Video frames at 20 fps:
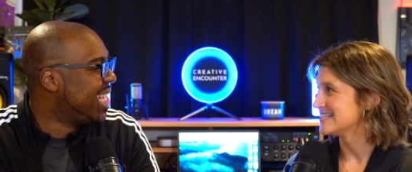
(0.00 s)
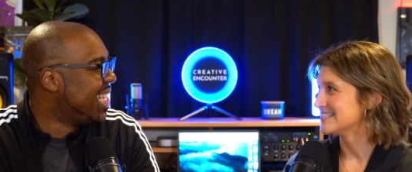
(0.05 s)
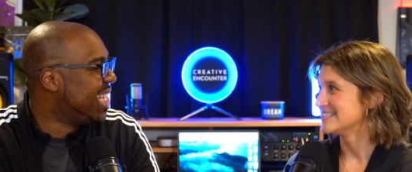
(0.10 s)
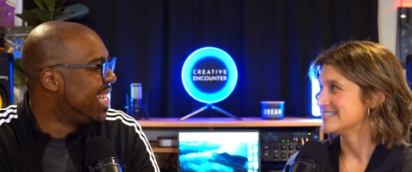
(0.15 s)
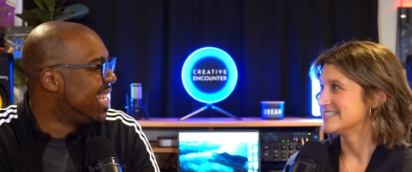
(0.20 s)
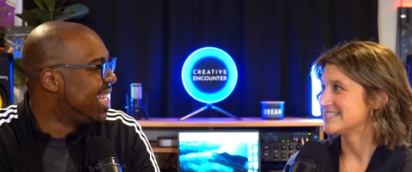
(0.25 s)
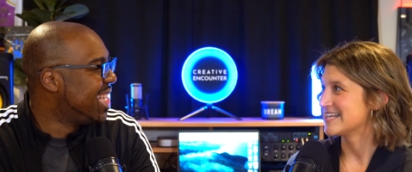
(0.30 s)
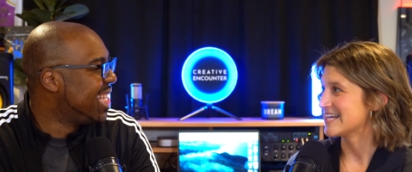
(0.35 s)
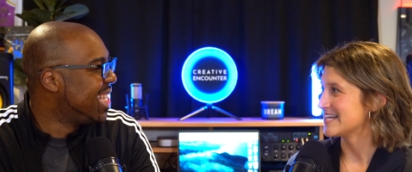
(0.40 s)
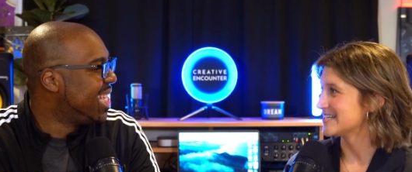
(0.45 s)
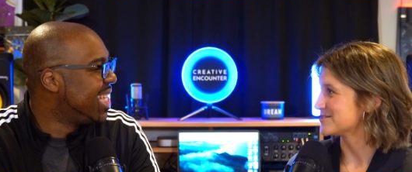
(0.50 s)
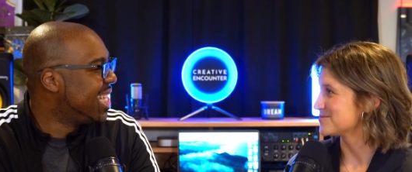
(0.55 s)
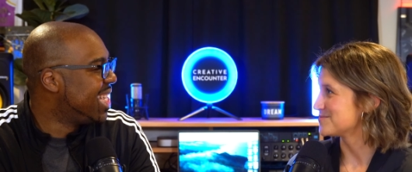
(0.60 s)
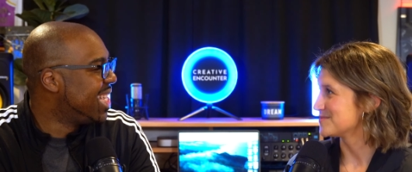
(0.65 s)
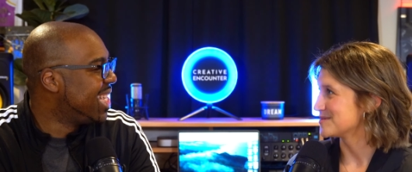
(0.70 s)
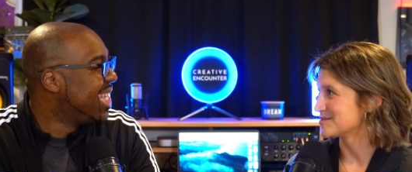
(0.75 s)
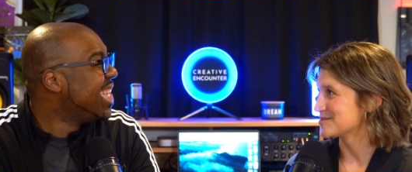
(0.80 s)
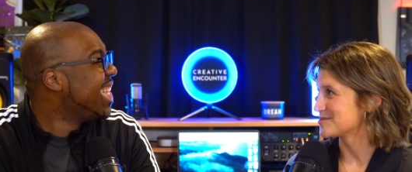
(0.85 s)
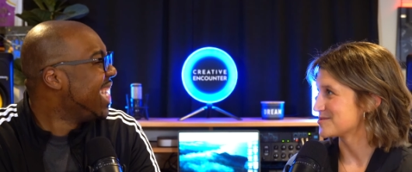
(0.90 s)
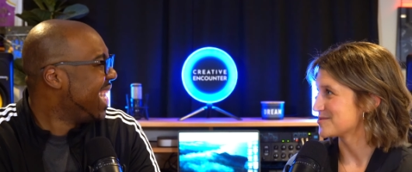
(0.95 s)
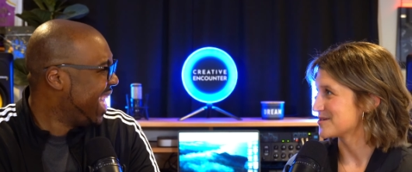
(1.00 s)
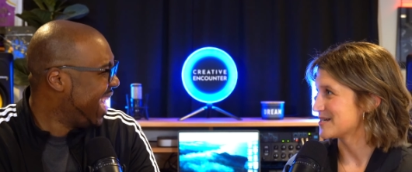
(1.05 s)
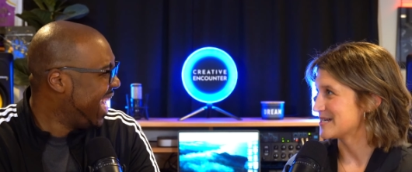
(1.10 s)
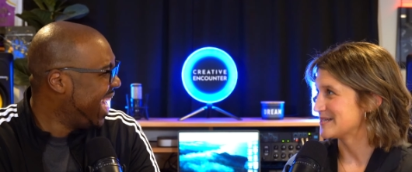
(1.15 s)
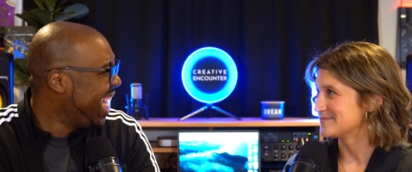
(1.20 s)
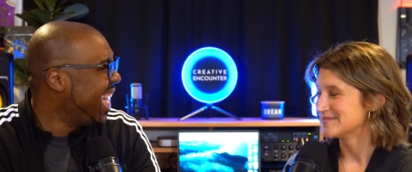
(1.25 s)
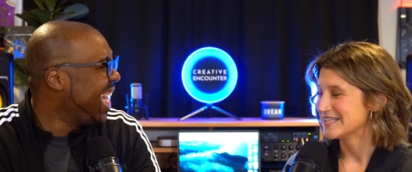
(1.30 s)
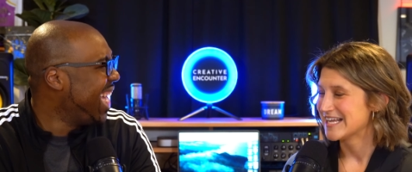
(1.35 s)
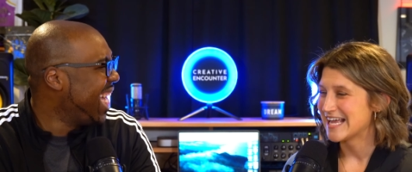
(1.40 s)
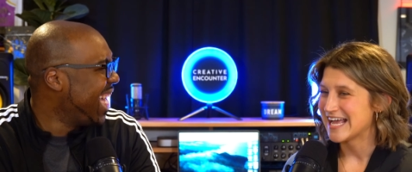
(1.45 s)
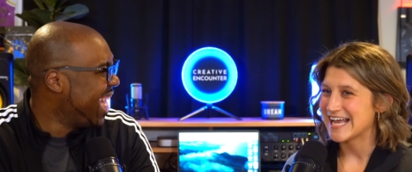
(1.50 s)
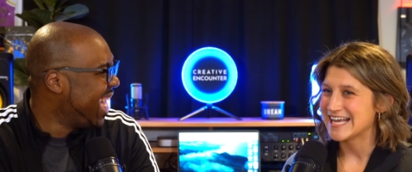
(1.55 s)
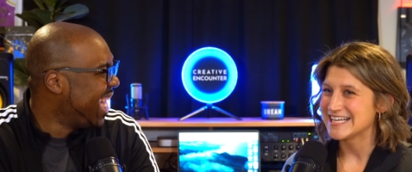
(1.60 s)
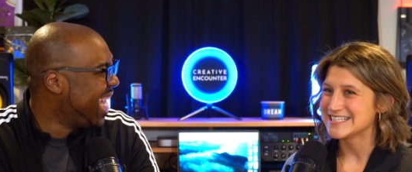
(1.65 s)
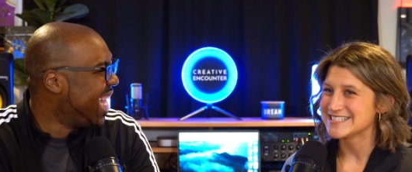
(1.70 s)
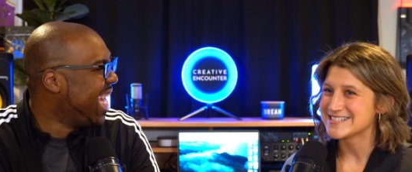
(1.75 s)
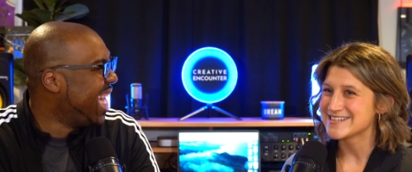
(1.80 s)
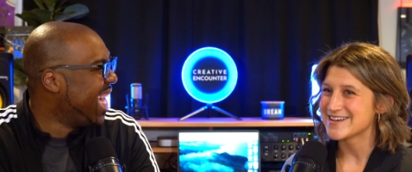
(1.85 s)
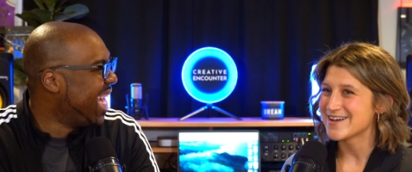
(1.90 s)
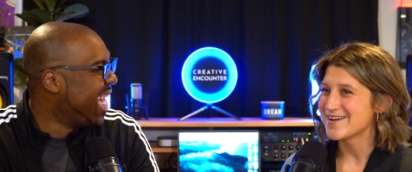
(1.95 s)
Speaker 1: the dance ministry. Yeah.
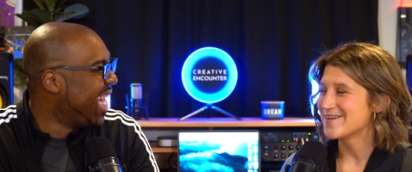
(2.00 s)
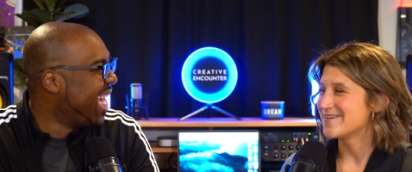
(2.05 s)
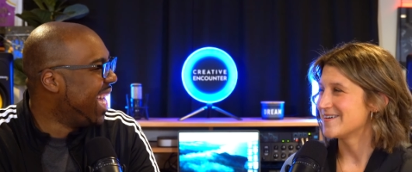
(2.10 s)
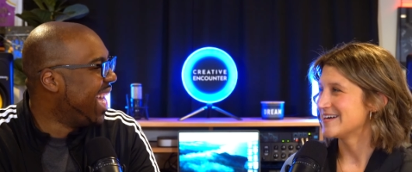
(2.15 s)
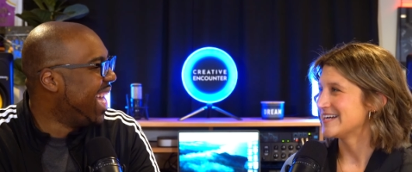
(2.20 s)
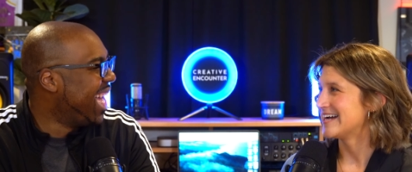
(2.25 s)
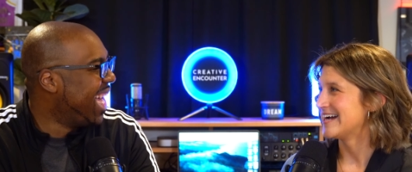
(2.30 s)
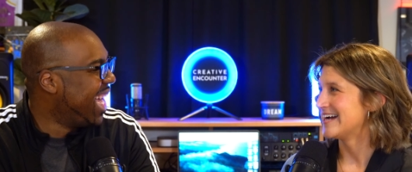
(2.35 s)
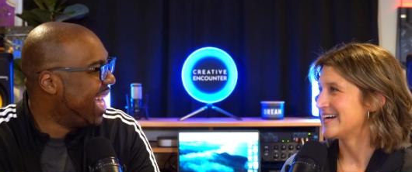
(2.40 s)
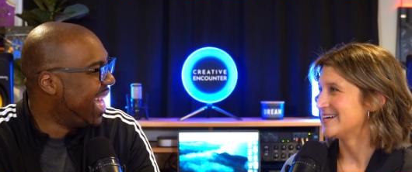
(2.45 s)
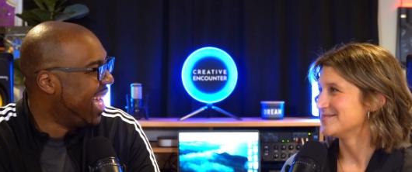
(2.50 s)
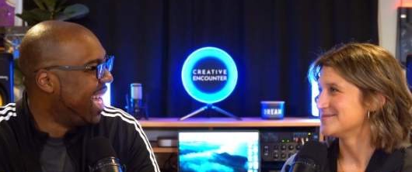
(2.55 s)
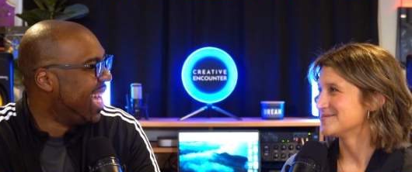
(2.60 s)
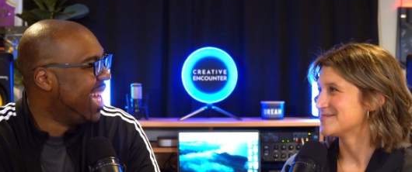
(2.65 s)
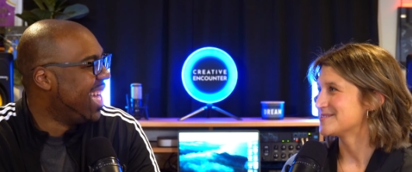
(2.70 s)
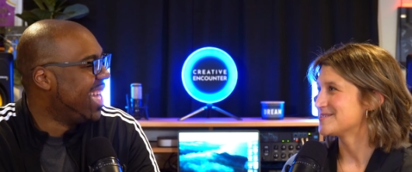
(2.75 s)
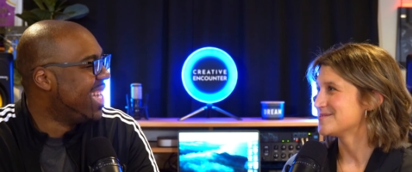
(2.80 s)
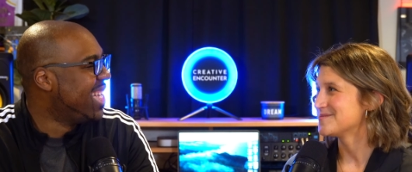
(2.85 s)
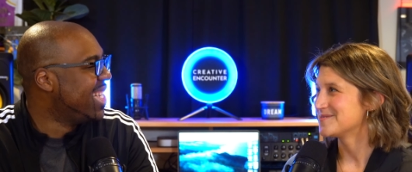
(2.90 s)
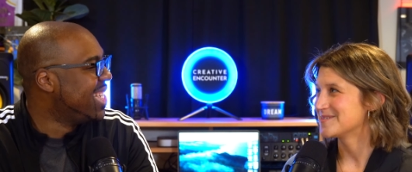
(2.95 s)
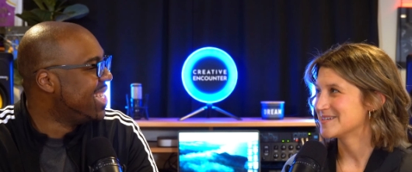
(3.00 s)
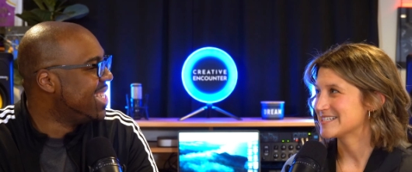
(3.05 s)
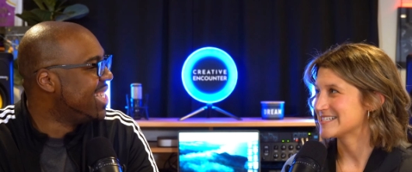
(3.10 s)
And so um super